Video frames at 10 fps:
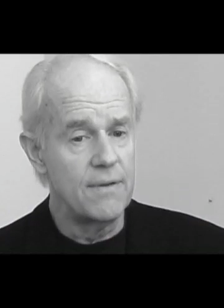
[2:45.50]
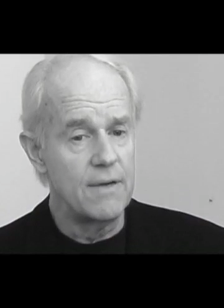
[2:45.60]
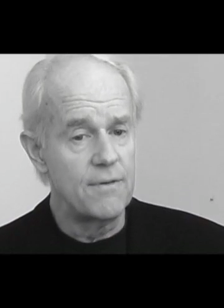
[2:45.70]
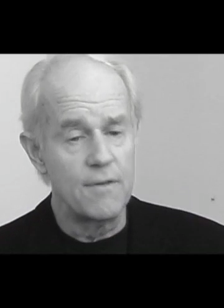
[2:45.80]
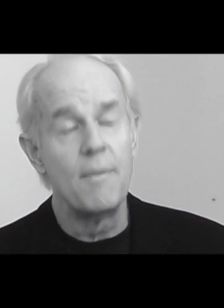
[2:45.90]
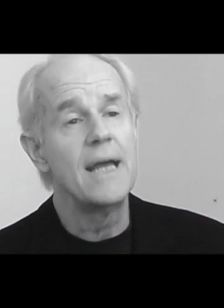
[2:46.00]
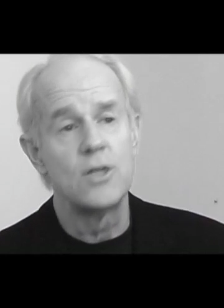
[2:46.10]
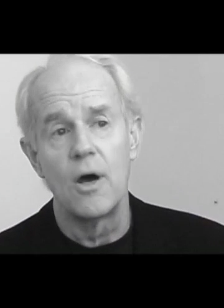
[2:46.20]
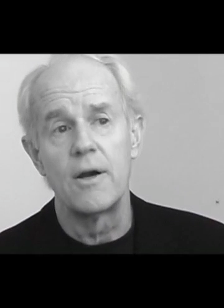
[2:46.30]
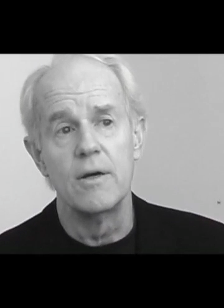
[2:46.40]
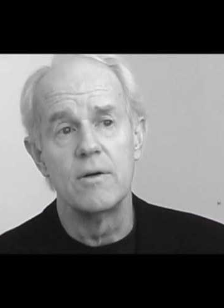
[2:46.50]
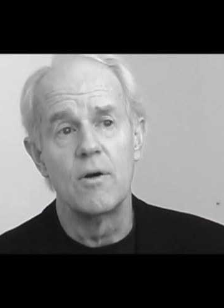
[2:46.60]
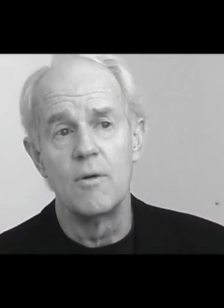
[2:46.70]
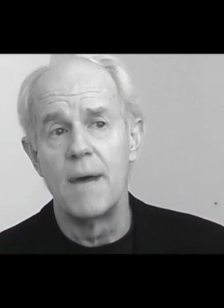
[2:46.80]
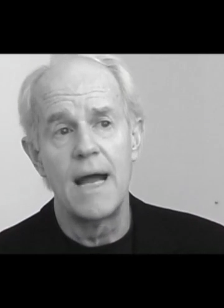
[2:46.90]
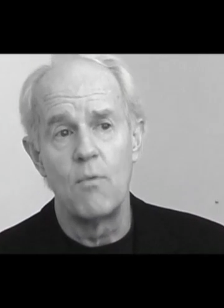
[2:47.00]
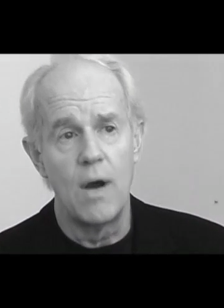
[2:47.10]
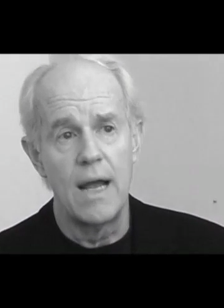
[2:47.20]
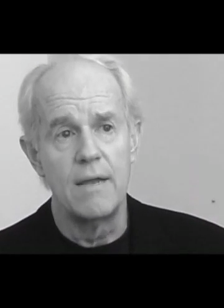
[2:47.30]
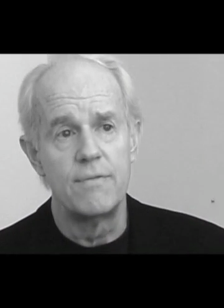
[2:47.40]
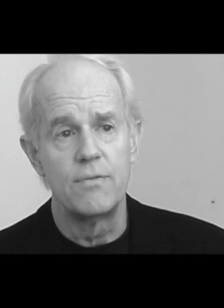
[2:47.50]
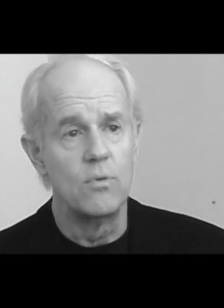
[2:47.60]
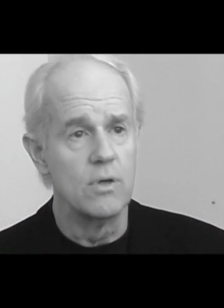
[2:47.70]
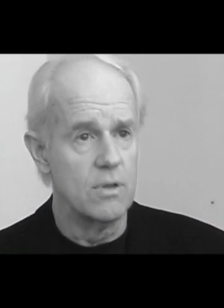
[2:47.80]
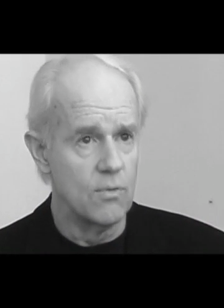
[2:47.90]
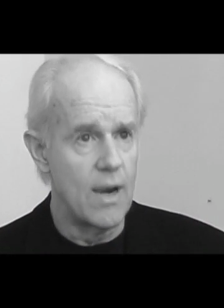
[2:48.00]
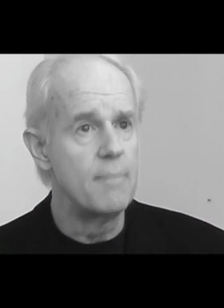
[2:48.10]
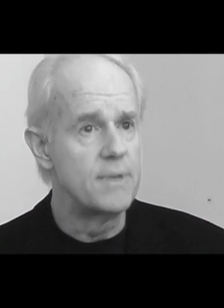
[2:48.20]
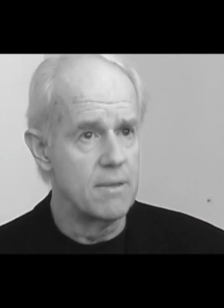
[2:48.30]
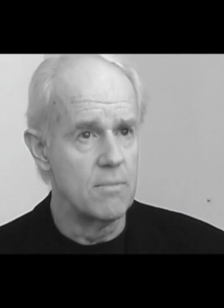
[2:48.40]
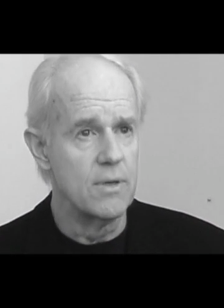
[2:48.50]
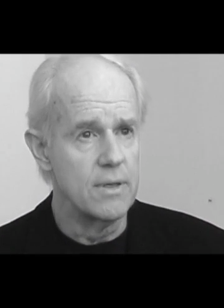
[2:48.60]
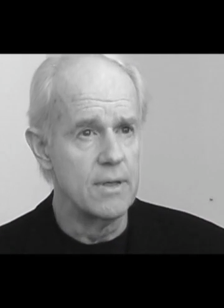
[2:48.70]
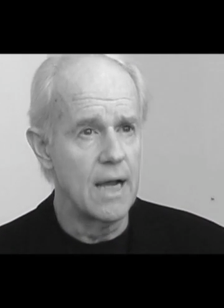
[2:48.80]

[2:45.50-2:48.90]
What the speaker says: If my daughter or my wife were raped and murdered,